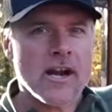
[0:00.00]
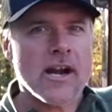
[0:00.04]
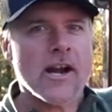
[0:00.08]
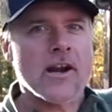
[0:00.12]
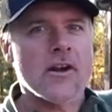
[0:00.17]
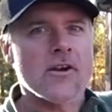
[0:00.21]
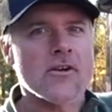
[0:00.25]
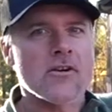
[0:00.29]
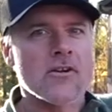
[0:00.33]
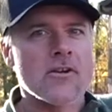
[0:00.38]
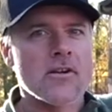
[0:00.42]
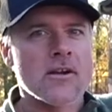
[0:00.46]

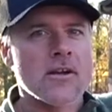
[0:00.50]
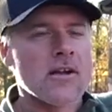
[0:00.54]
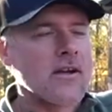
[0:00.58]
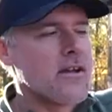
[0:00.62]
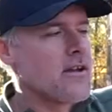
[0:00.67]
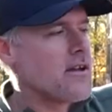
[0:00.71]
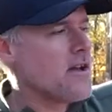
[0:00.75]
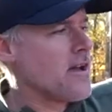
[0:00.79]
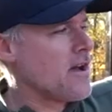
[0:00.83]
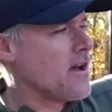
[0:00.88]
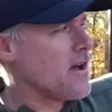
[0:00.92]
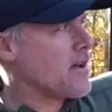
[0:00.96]
air
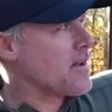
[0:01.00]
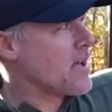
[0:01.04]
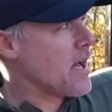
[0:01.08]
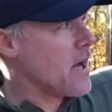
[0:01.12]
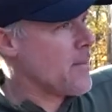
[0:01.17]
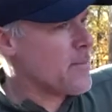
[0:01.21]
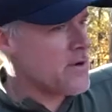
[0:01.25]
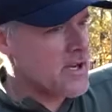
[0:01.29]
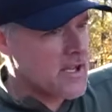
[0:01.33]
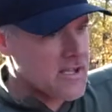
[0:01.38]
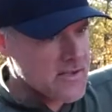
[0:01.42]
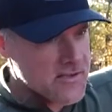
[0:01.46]
uh,
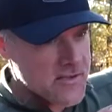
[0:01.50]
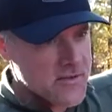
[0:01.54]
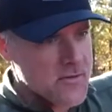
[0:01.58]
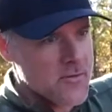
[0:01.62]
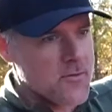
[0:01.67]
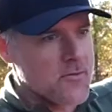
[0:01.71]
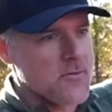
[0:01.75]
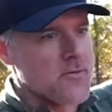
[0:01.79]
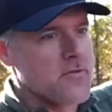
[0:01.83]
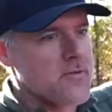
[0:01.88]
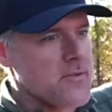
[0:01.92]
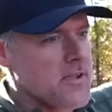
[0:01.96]
coming
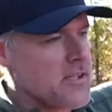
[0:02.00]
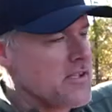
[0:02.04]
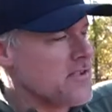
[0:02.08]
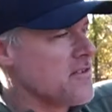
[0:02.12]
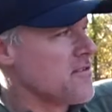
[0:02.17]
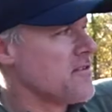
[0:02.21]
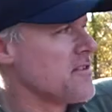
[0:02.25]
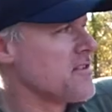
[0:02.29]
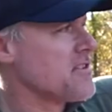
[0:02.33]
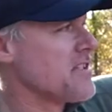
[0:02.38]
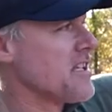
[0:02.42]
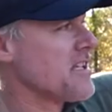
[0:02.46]
into,
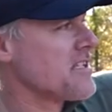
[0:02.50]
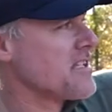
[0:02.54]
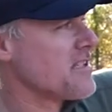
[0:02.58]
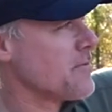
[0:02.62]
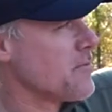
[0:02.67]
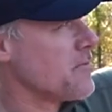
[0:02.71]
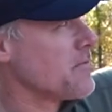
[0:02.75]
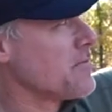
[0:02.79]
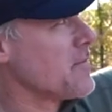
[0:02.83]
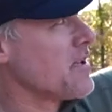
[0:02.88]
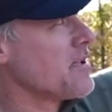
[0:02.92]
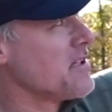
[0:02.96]
into the
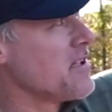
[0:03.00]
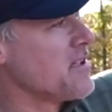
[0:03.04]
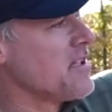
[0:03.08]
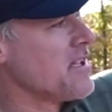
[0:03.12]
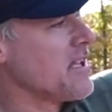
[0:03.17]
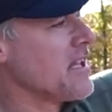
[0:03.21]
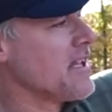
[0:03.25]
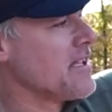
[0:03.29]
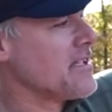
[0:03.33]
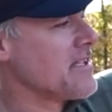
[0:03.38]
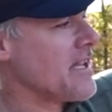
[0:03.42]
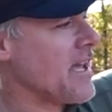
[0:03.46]
system, into
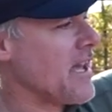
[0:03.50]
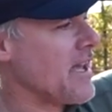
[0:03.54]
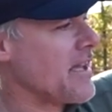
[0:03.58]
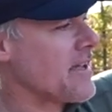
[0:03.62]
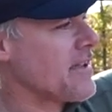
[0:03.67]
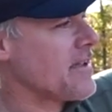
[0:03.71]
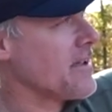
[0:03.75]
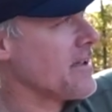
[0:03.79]
the intake.